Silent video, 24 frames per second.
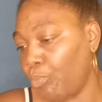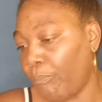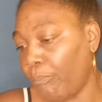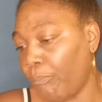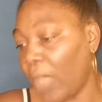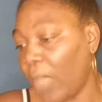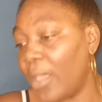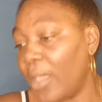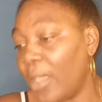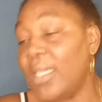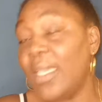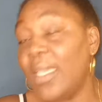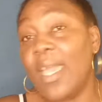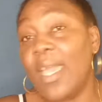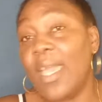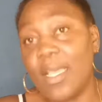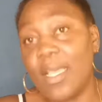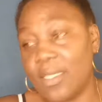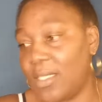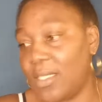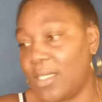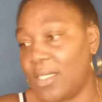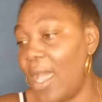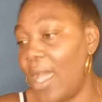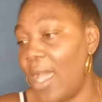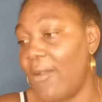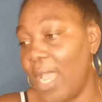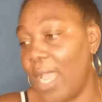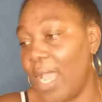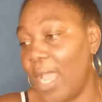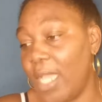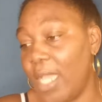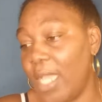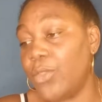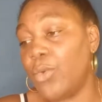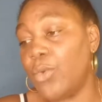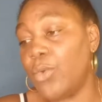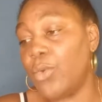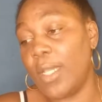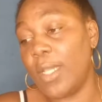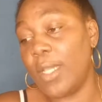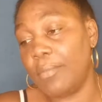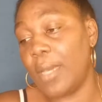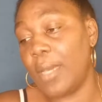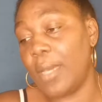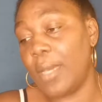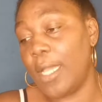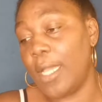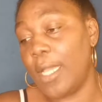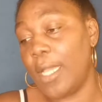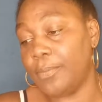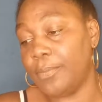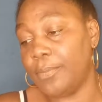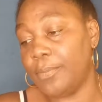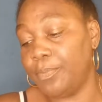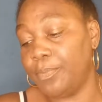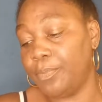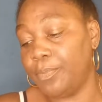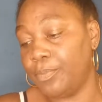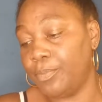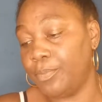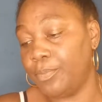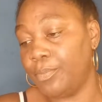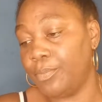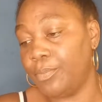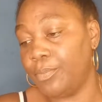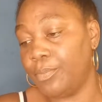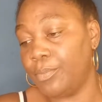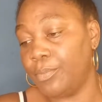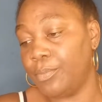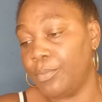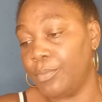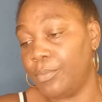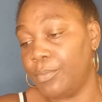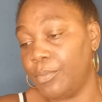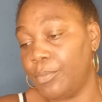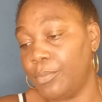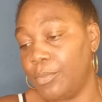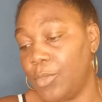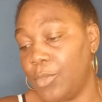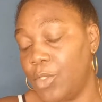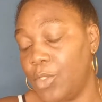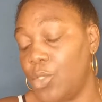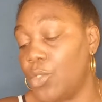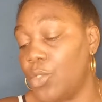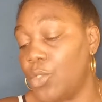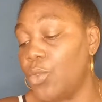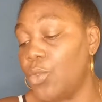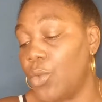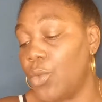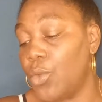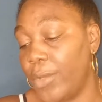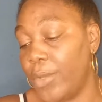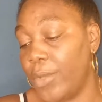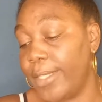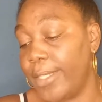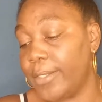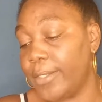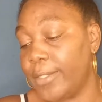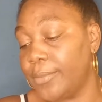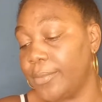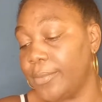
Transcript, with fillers: Yes, Tara, you know it, man. You know it.